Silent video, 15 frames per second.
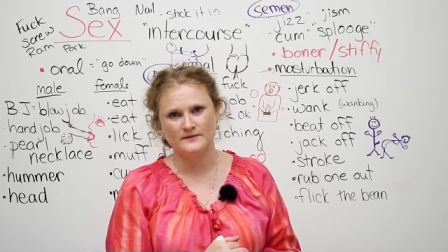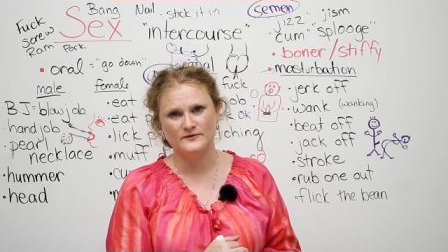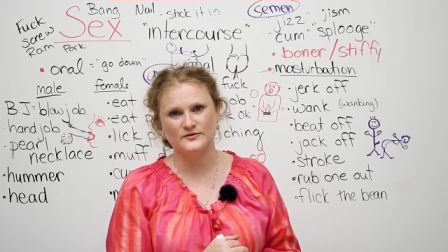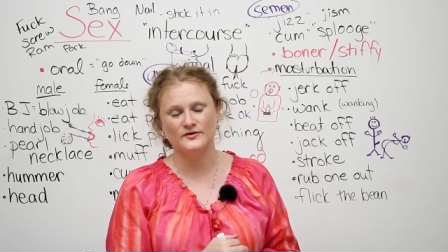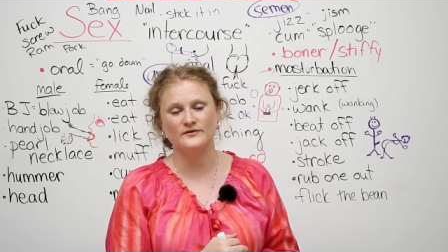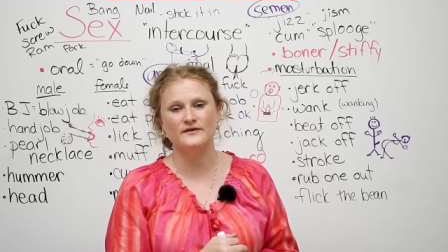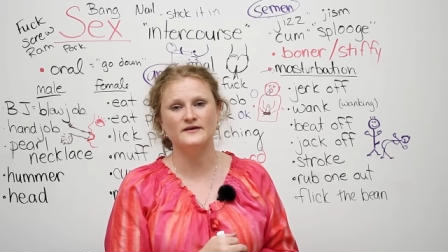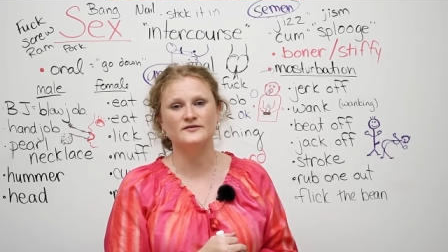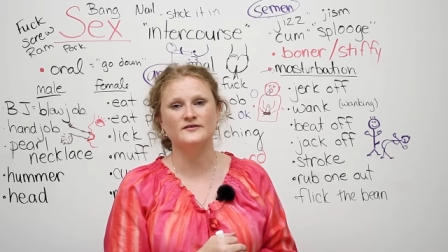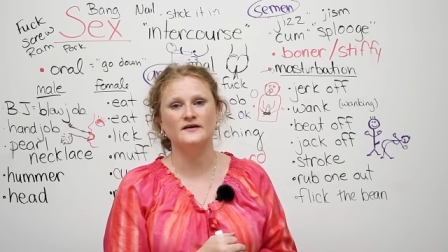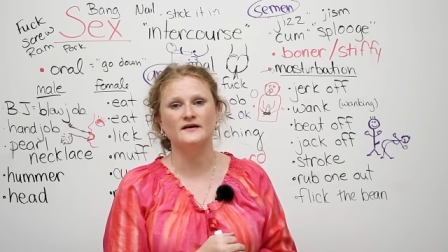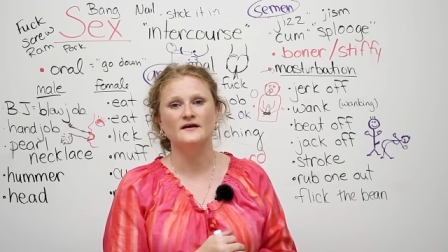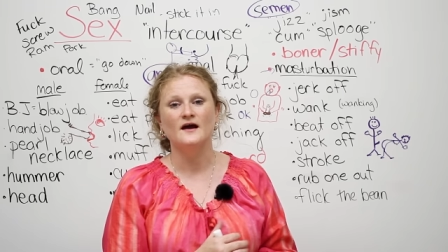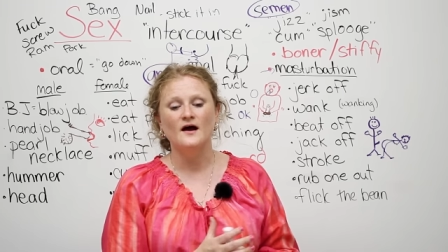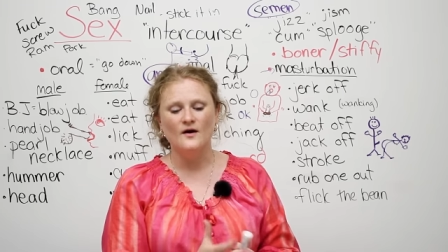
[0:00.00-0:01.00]
so they
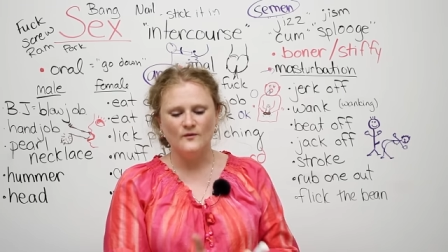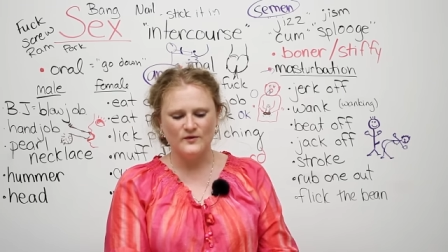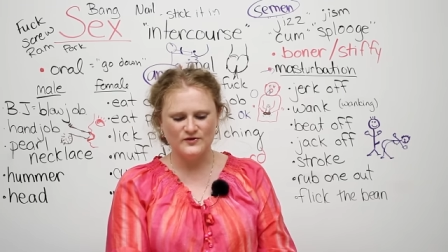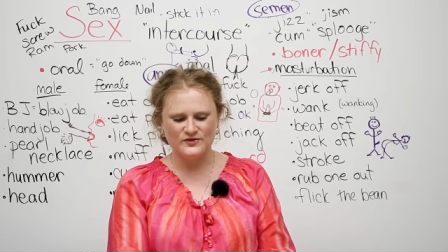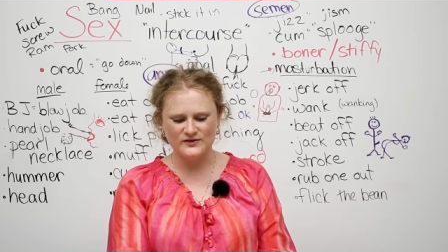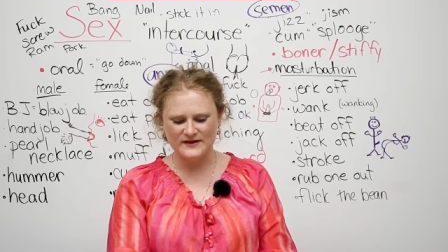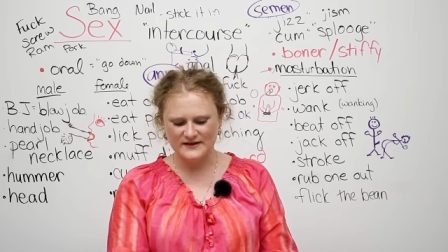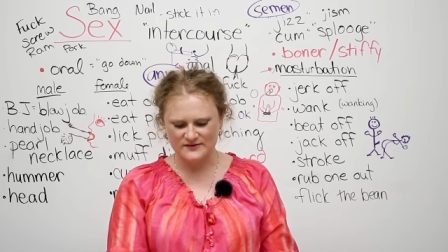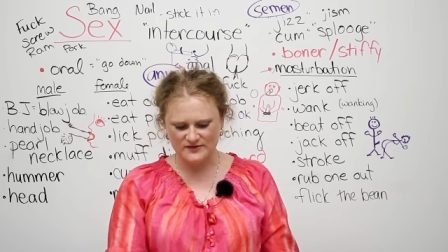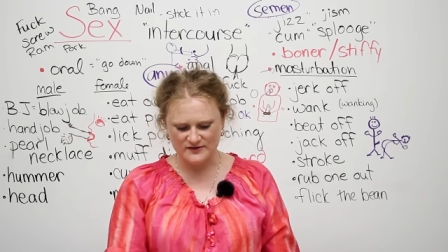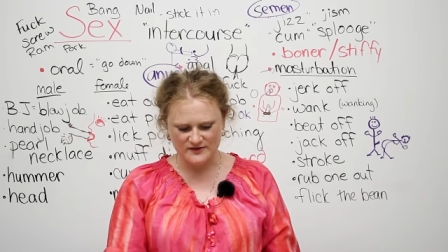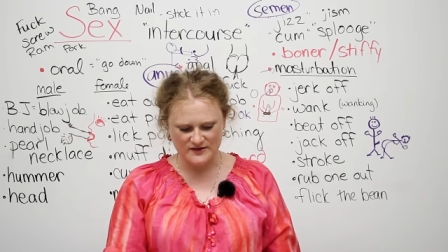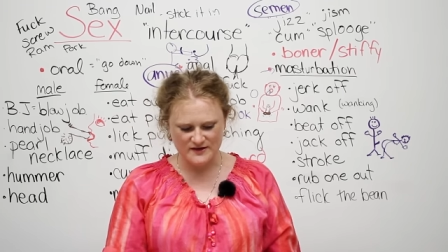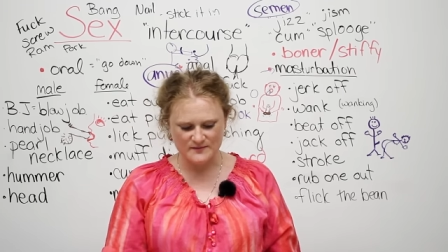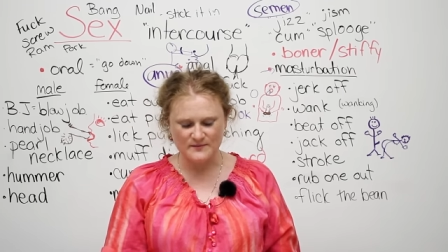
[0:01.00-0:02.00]
say, Would you like to
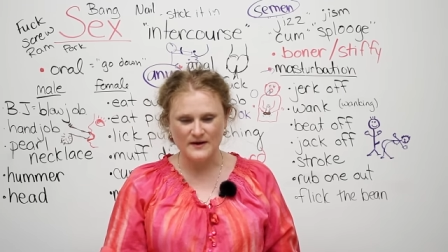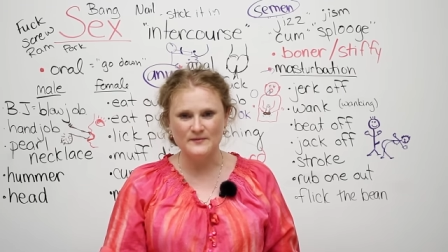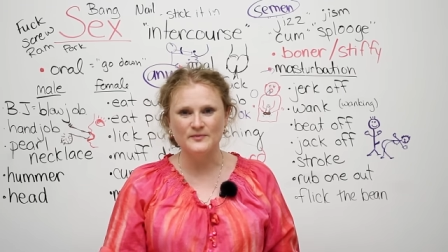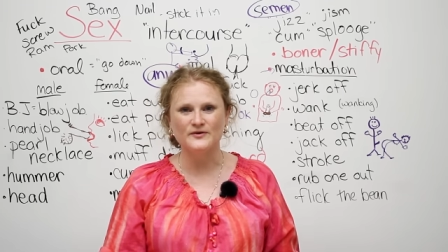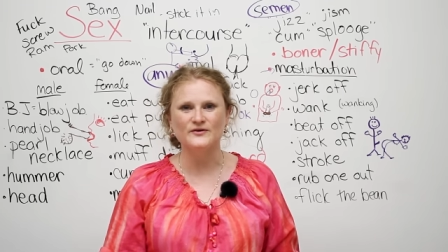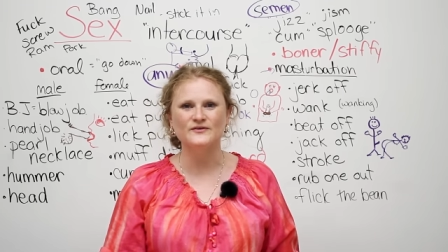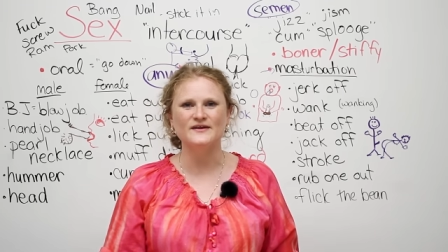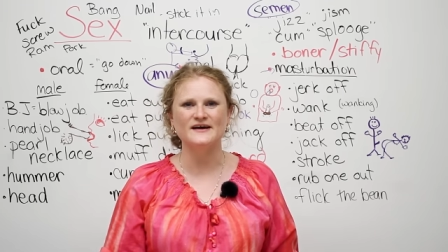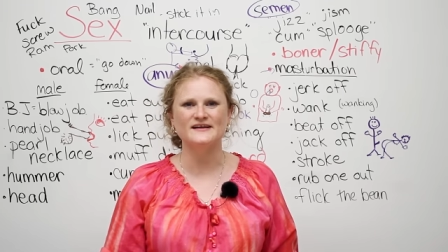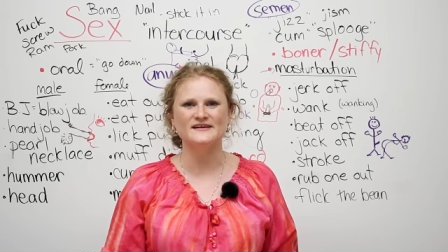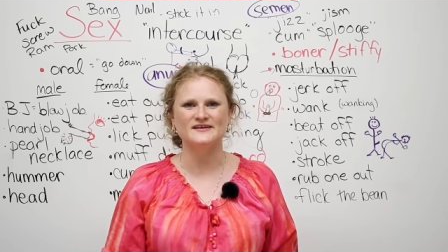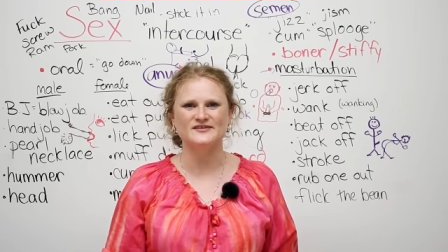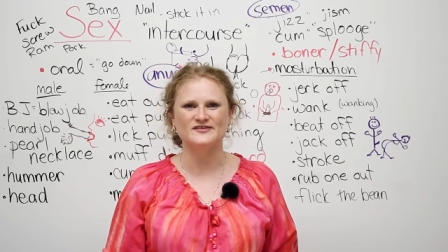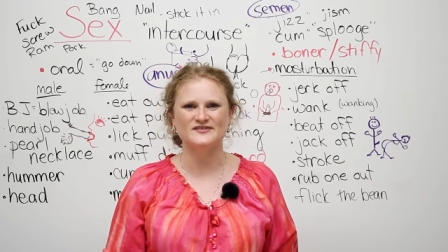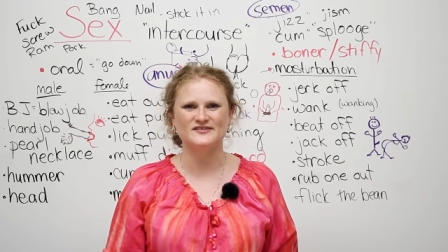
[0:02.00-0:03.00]
look at my pearl
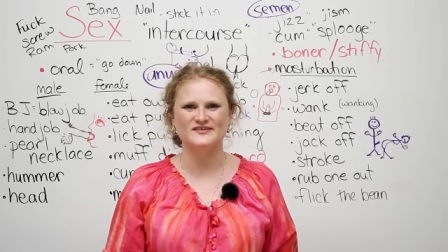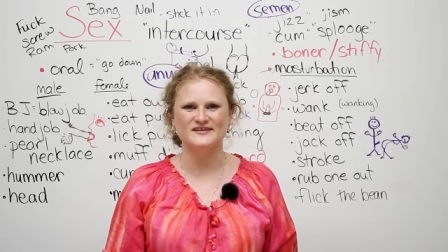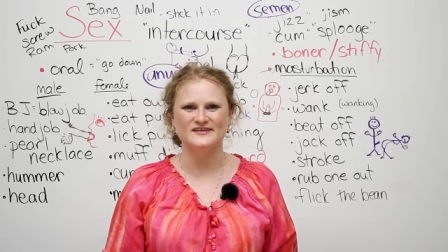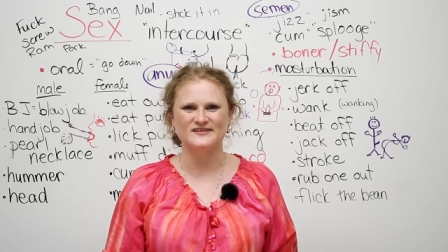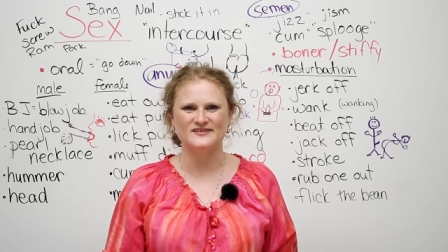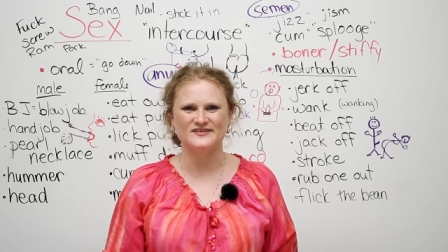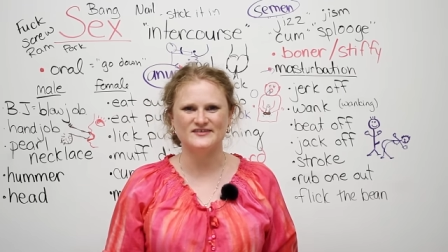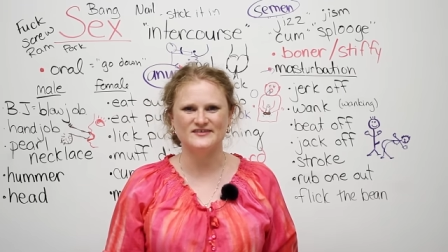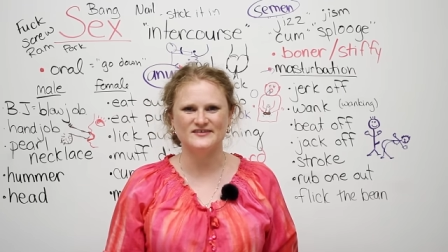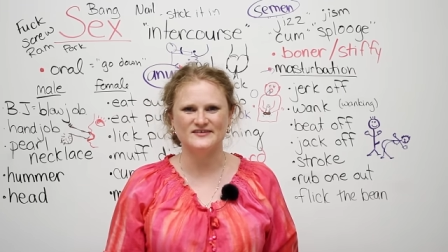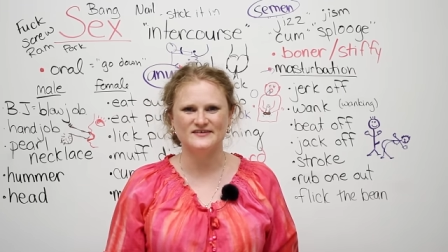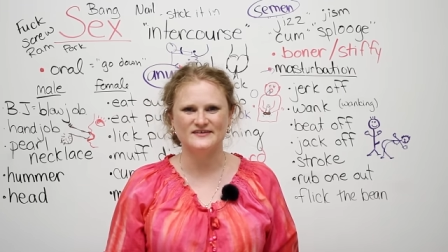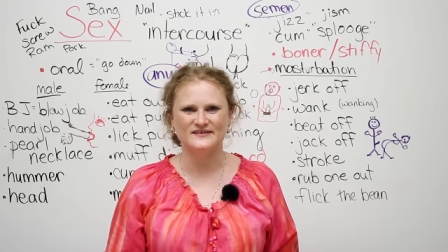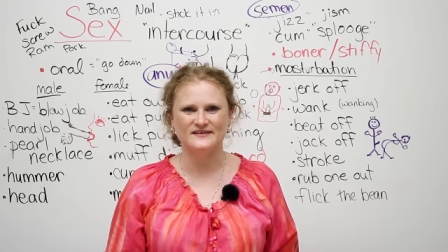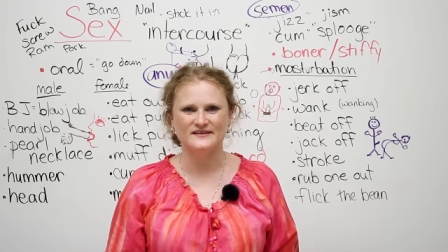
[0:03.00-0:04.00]
necklaces?